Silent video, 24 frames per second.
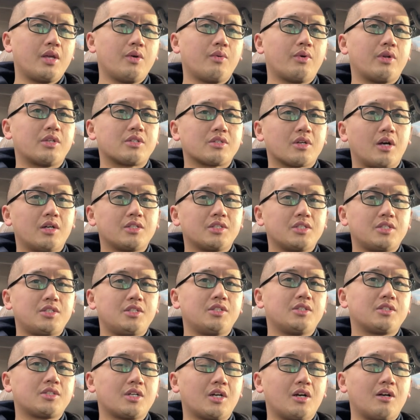When it's hunting
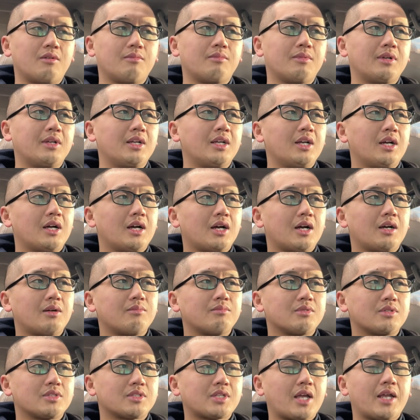season come, um,
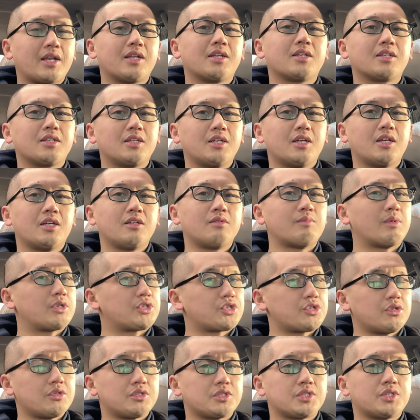sight it again, make
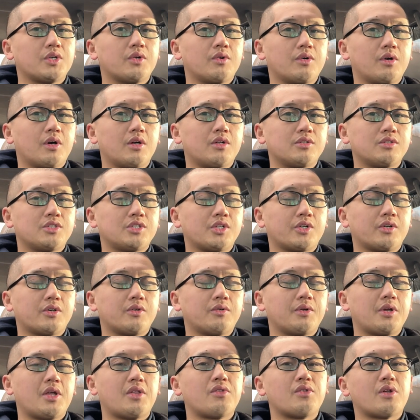sure it's still on zero,
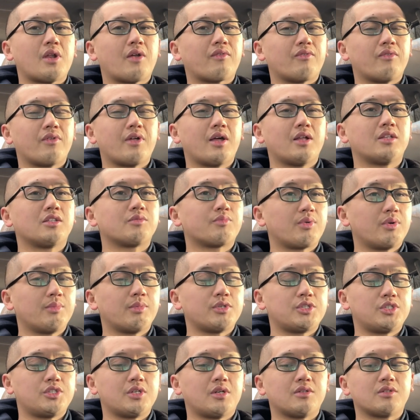and then after that it's pretty
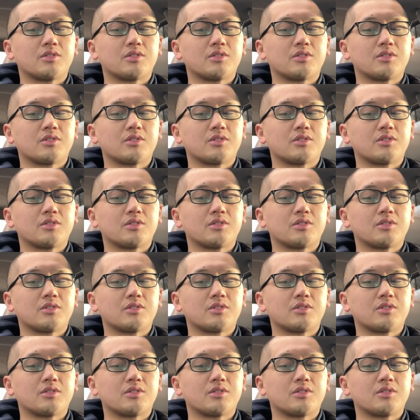much done.